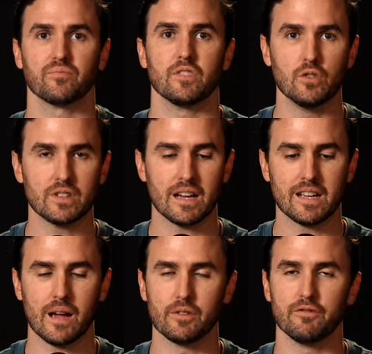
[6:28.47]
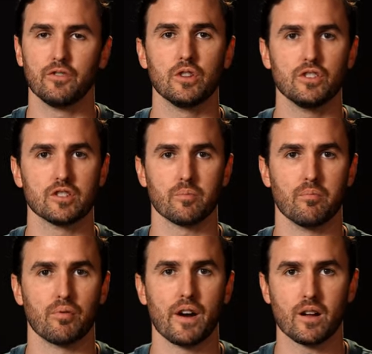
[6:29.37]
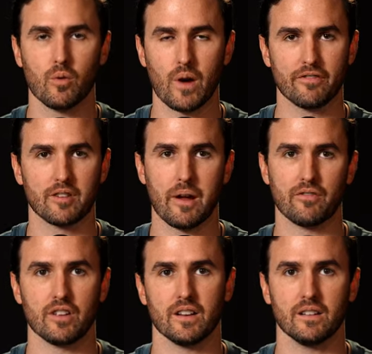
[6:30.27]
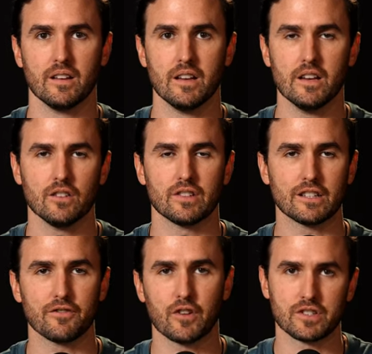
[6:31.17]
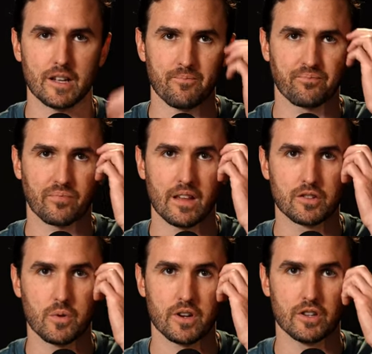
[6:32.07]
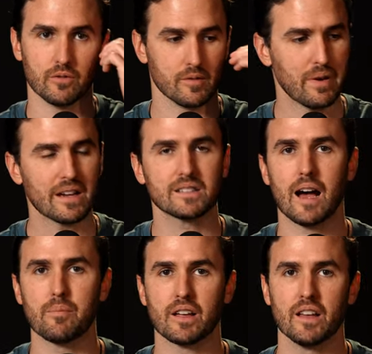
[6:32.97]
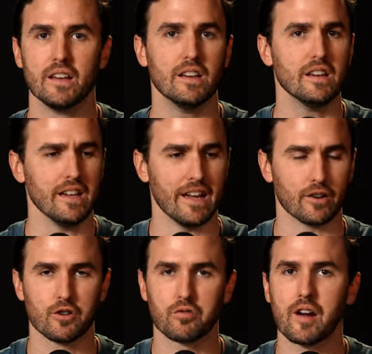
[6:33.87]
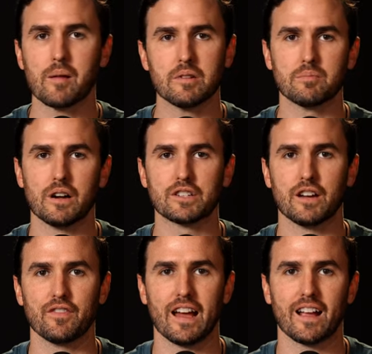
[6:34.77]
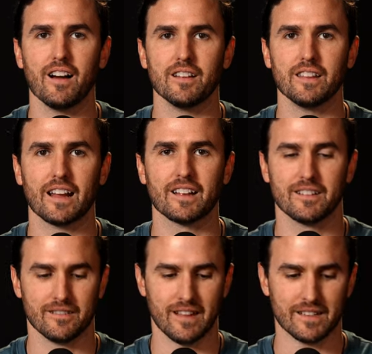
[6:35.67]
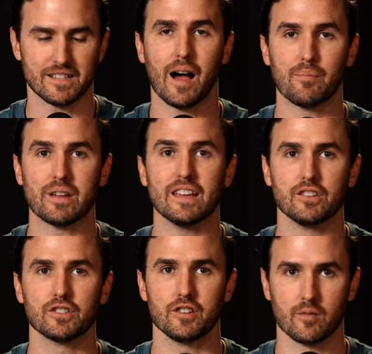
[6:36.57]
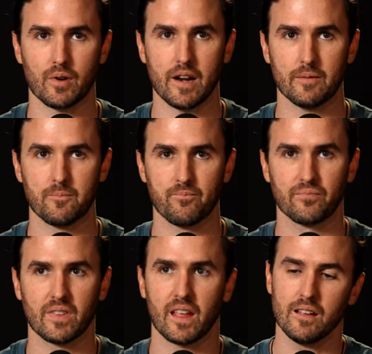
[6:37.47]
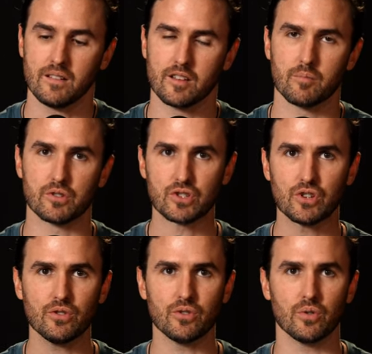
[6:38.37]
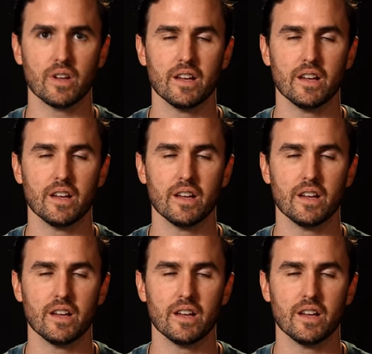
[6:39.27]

Use that time to fully just break away from everything. So that's the first thing that you want to do. Pick a topic and cram as much of that topic into your brain, okay? Number two